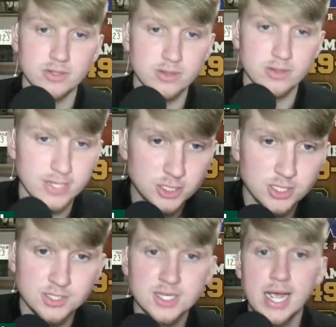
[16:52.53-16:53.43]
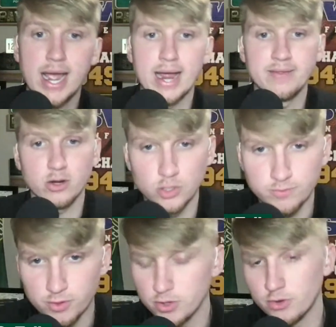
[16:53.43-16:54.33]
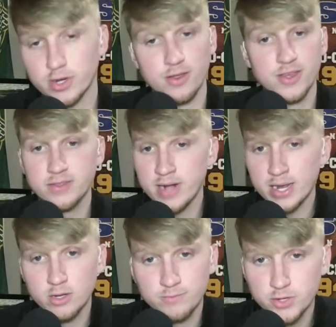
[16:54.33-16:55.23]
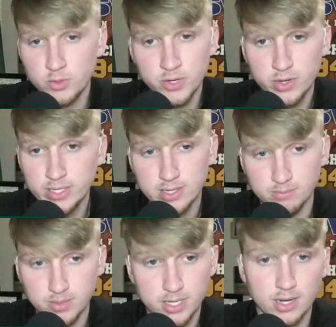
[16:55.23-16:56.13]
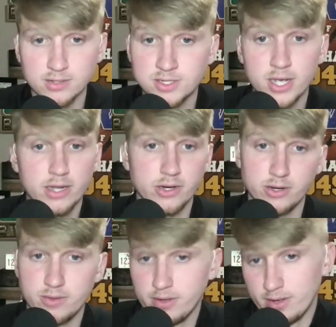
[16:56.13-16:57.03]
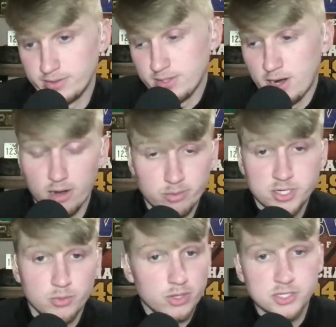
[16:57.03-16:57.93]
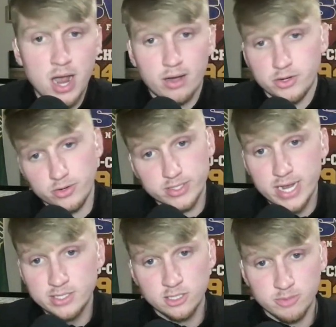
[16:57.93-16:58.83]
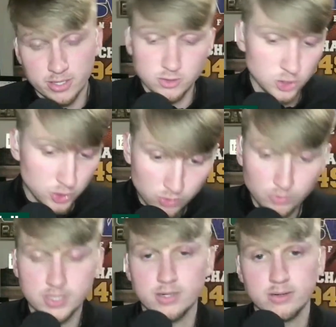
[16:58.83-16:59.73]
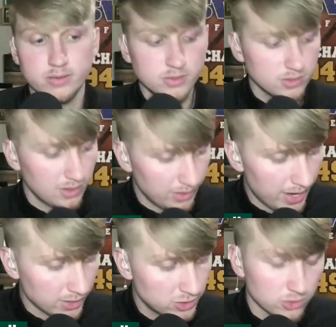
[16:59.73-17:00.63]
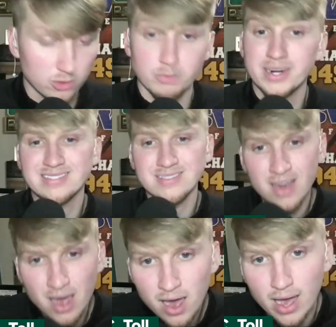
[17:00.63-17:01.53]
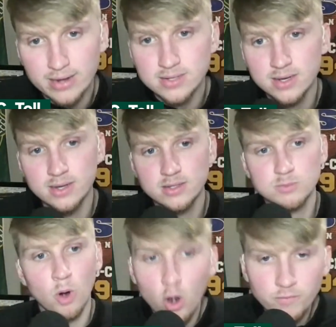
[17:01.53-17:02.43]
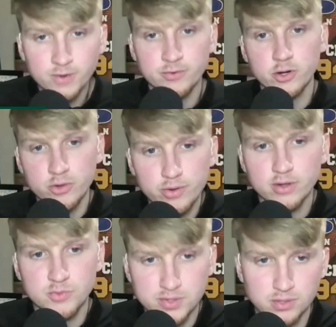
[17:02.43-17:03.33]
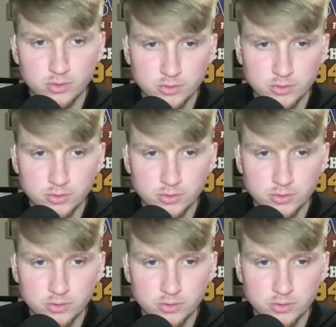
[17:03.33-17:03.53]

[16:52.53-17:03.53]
they are delicious, and they are good for you. You're going to think they're not good for you when you eat them because you, uh, it's one hundred percent real chocolate. You're going to taste it. You're like, shoot, this is a lot of sugar, but it's not. It's perfect for your New Year's